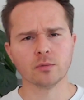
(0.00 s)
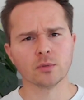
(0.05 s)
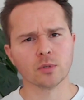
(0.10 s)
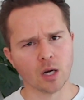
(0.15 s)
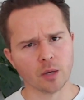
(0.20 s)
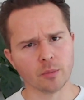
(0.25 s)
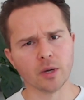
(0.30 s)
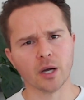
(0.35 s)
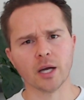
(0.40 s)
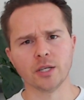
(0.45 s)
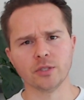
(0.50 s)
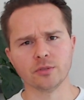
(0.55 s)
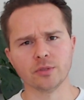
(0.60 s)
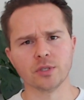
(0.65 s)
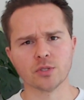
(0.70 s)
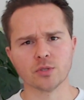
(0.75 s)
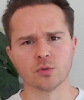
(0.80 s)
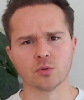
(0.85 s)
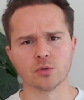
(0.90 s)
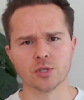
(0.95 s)
carbohydrate
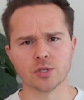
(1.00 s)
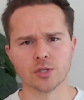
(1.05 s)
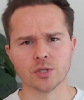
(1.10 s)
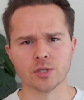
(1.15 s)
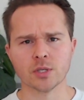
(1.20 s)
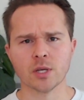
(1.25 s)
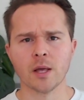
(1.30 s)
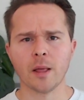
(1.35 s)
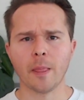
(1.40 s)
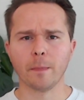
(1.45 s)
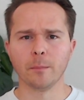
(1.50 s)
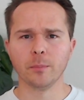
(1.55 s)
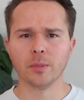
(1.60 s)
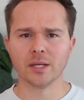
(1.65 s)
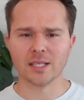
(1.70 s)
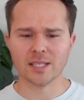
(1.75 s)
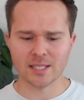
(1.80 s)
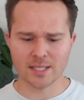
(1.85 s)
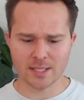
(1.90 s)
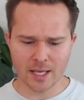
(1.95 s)
sources, but
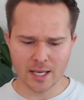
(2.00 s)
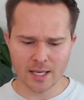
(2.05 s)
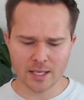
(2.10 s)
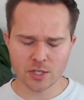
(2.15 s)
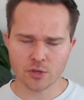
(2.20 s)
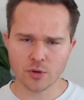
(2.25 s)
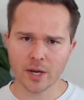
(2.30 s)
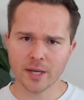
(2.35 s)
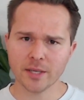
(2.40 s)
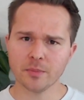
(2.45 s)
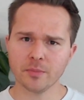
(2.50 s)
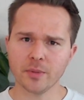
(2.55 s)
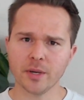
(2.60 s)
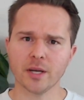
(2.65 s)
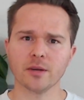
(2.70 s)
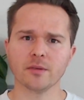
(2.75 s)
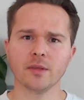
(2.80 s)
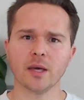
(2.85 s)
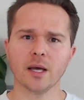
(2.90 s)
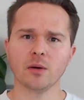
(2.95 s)
instead trying to
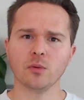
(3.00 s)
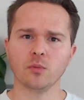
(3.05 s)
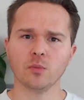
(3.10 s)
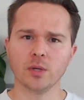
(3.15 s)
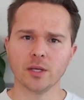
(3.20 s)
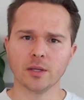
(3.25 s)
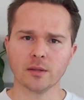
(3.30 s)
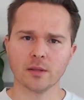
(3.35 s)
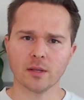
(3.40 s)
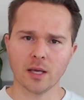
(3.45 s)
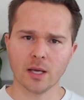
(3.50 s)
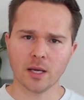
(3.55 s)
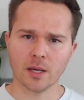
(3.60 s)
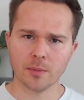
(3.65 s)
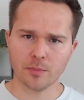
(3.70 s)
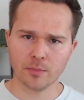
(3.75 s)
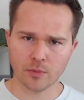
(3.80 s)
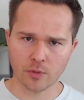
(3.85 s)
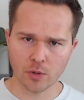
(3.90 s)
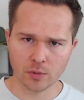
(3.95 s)
pair that with
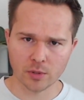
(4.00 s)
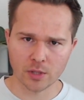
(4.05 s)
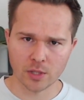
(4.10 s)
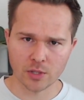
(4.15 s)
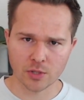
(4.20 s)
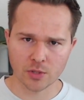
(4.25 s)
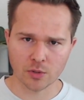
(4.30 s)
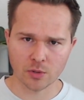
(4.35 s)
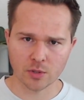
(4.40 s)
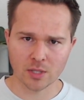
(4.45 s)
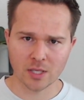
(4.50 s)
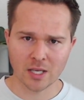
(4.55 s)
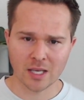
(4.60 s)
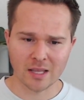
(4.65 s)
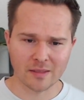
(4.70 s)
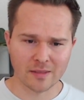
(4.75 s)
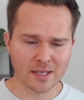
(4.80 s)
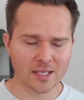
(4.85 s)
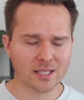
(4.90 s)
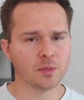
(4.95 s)
a protein source.
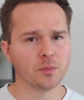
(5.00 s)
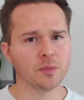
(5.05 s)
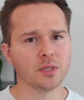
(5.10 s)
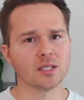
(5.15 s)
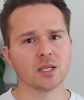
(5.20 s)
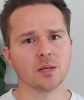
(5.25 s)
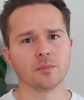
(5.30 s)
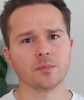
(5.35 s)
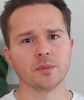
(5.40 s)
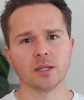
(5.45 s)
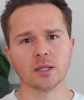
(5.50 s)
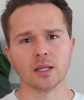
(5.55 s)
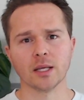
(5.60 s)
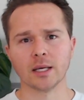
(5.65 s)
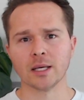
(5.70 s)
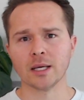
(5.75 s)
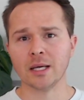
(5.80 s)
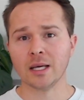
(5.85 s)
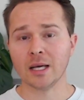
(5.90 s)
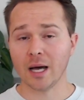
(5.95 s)
This could be something
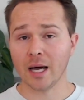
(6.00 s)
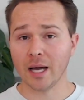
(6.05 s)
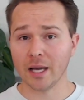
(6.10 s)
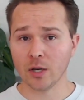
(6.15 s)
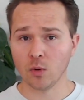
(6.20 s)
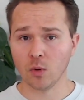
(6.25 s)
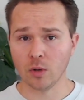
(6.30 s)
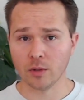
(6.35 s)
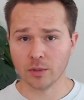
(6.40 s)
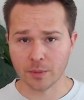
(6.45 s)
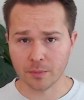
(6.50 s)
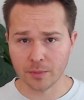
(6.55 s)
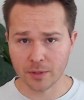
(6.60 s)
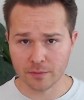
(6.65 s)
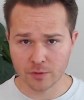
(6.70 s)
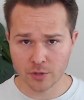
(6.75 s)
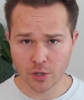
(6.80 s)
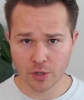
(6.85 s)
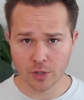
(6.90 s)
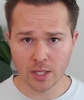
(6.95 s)
like high quality beef
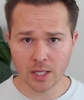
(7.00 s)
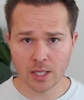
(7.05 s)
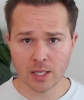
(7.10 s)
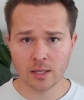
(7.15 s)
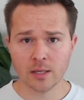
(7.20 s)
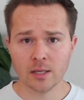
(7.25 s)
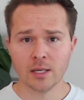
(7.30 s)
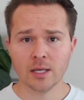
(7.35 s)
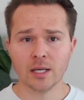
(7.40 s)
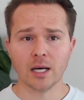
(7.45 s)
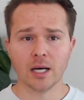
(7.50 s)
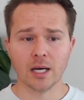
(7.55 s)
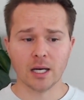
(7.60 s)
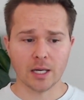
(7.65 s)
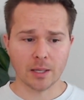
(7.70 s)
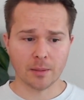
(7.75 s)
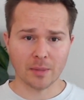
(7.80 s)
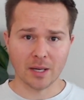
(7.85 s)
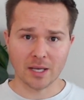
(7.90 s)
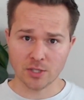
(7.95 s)
jerky
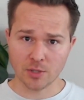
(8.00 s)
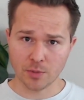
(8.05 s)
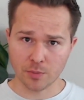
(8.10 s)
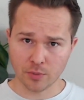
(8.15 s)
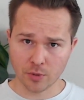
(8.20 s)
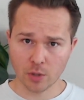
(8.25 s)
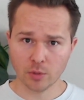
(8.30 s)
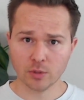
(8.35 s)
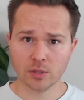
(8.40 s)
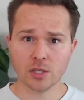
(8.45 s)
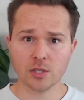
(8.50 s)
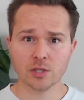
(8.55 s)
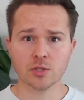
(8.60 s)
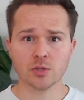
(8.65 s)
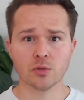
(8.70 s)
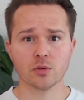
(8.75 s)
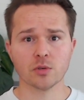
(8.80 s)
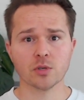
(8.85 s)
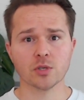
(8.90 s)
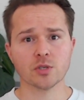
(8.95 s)
as the protein
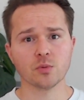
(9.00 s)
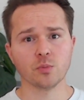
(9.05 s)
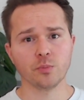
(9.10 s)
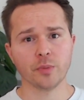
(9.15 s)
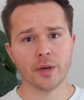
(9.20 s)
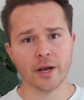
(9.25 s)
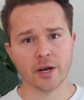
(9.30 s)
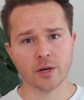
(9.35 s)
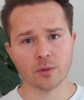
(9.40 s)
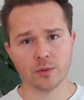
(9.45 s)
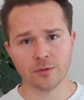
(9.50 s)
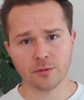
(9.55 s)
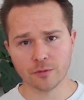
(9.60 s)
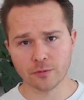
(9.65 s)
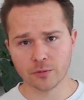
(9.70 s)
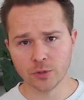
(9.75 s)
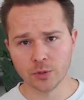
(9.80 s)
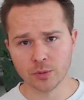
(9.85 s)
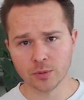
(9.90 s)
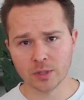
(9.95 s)
source paired with
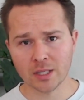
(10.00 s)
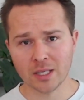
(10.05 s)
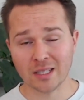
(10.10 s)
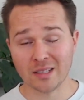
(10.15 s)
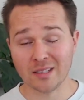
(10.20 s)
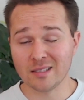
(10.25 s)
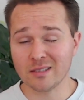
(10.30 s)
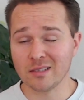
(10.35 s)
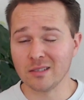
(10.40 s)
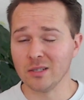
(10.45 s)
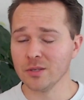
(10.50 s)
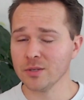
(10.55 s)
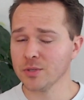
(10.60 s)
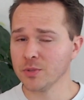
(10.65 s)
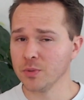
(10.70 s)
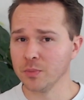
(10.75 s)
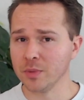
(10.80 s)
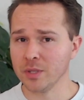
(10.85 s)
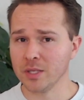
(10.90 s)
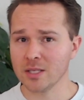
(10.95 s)
fruit. This can
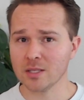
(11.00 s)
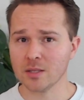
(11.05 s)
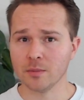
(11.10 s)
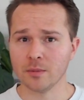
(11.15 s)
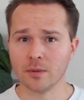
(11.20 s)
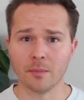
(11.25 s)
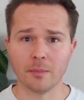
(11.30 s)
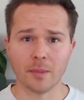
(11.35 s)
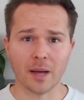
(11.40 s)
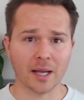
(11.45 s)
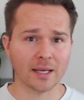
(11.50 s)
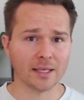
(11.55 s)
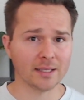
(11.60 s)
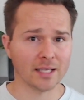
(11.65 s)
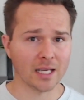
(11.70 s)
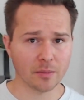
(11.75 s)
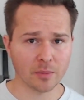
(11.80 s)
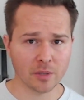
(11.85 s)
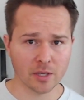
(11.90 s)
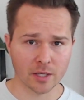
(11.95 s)
also be some
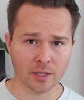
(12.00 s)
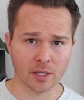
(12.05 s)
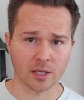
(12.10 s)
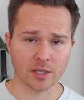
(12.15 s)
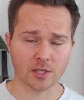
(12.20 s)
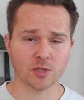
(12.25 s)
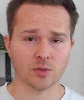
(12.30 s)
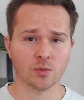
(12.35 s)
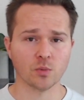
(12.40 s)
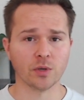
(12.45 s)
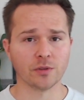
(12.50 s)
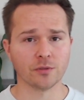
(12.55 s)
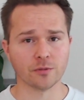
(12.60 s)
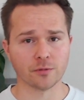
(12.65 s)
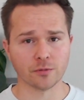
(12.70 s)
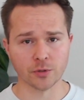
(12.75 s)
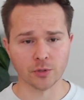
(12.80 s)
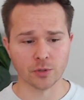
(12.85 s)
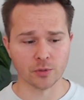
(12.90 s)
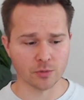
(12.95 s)
macadamia nuts with
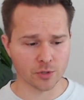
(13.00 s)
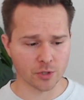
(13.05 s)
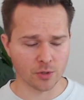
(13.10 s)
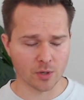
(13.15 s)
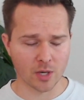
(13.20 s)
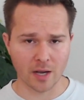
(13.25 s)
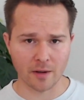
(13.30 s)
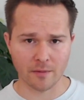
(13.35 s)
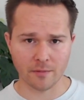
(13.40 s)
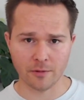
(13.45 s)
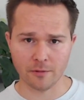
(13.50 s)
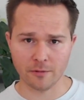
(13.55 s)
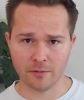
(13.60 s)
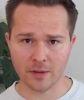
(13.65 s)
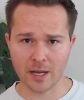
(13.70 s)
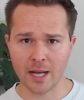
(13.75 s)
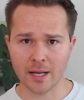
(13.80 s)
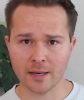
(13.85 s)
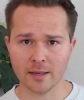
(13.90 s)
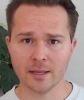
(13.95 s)
fruit. So you have the
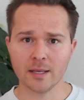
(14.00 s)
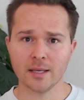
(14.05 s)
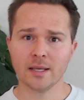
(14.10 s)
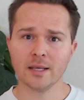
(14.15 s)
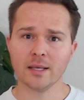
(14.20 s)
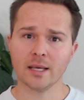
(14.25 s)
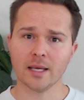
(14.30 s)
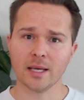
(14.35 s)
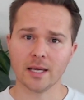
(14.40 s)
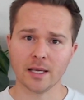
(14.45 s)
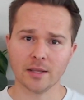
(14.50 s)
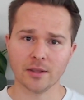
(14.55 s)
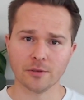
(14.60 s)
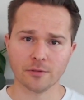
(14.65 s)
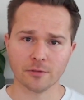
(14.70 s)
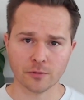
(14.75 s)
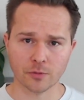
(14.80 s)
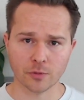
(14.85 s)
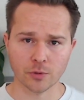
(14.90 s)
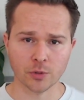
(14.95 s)
fat and the
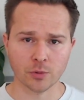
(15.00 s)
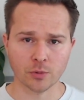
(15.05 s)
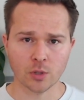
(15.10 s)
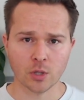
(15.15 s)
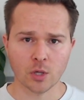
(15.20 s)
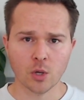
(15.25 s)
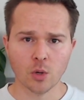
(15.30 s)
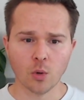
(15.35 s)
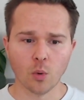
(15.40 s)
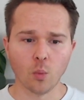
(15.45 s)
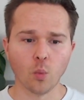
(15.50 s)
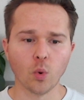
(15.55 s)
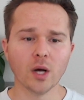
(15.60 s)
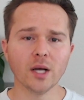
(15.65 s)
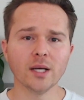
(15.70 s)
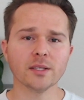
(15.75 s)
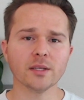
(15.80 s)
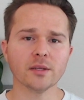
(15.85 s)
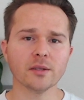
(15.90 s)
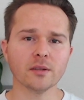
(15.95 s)
fruit.
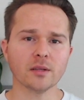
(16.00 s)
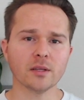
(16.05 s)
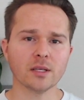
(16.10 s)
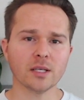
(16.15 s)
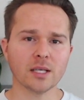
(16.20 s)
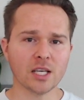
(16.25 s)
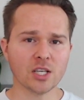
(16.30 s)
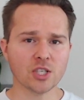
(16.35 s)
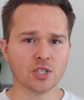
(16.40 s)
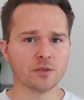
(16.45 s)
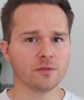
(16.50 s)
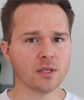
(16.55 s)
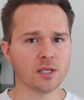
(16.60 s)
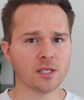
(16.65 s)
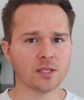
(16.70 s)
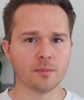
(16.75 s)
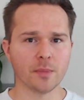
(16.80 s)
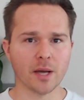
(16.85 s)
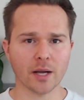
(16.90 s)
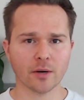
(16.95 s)
What each of
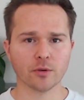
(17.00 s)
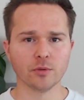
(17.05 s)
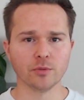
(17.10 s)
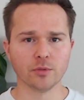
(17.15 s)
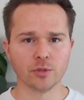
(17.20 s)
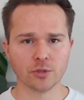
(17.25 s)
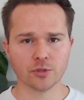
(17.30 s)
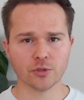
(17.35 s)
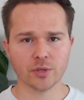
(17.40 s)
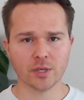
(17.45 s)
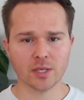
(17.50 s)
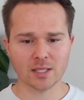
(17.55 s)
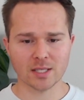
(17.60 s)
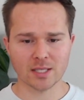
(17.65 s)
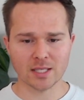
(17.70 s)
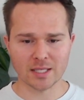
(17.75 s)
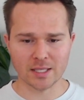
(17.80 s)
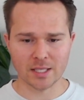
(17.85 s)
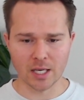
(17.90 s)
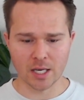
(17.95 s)
these
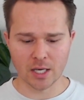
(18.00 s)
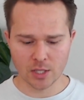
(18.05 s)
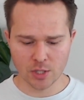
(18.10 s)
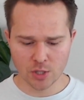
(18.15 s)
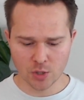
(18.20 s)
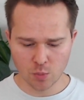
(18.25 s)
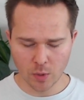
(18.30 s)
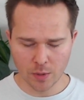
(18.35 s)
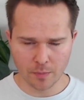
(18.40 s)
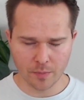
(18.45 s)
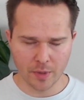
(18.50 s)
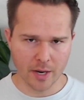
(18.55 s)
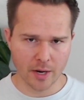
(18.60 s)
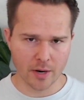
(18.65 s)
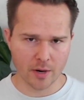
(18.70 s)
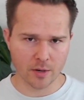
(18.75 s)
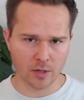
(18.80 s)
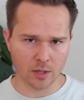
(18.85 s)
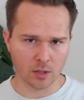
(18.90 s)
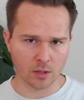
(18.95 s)
macronutrients does when
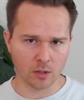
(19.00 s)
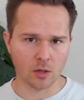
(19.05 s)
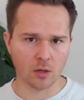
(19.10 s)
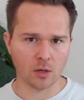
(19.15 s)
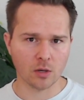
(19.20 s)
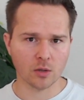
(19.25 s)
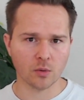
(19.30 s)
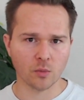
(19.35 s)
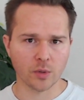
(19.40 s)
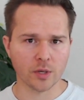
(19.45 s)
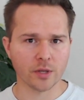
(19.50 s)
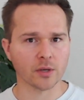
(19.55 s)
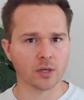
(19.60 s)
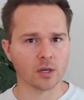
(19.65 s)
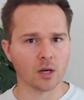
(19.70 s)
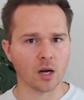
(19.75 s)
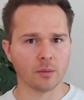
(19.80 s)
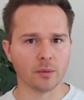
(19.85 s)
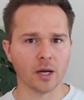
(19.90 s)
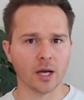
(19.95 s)
paired along with the
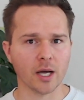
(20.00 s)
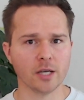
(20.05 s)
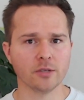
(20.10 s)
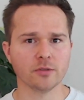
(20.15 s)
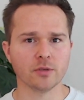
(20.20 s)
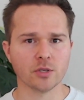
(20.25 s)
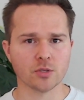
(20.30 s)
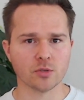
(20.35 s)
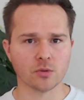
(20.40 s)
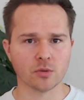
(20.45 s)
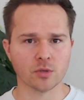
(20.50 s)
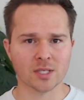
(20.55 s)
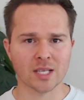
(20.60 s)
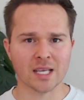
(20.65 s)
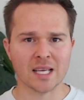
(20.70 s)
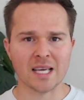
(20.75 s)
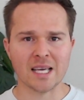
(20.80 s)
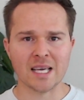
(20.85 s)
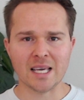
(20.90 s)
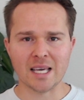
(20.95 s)
carbohydrate source
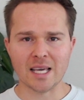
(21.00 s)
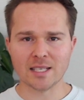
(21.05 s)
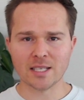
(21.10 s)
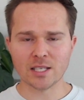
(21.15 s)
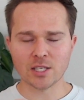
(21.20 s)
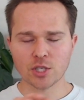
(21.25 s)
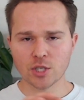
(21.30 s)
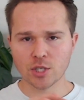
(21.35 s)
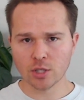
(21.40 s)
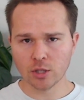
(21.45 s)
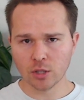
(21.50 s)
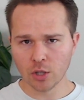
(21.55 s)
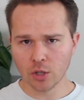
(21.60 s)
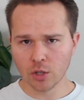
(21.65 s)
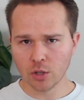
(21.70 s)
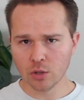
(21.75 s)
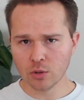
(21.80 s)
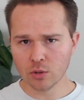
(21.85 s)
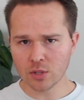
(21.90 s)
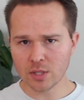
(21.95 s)
is it
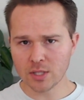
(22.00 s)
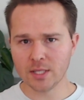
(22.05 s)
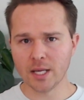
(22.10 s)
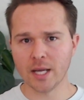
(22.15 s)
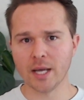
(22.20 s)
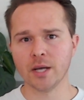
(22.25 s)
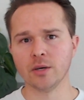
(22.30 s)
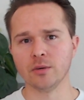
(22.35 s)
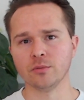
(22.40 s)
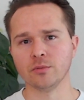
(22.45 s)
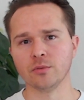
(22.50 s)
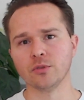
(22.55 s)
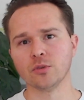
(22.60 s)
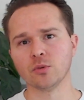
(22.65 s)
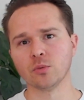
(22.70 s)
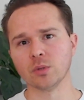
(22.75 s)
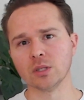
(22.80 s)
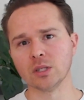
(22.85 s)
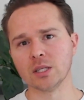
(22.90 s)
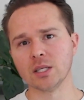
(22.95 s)
slows down the
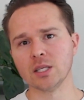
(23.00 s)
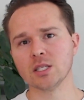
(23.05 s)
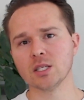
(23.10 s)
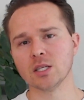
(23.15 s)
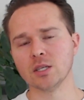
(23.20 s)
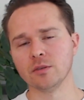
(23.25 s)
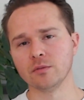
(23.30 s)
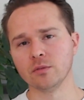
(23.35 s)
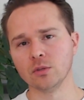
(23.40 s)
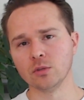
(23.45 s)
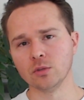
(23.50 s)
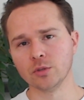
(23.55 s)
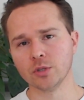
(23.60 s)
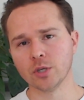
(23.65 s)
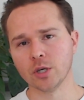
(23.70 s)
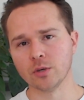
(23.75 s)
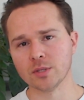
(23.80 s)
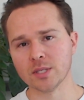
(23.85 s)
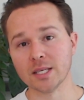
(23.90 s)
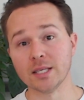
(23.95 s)
release of
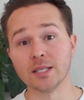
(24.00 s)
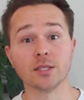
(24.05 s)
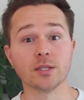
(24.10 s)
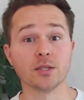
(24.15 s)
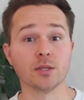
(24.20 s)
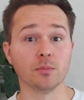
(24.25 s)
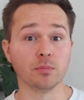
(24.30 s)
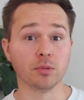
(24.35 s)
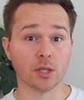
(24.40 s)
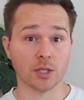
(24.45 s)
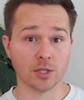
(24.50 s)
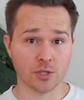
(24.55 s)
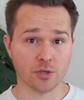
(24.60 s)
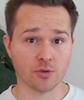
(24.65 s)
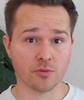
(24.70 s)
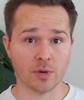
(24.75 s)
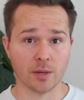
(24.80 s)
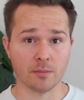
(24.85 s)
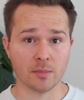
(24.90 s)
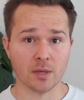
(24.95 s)
glucose into the
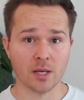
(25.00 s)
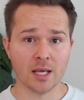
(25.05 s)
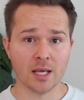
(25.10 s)
bloodstream.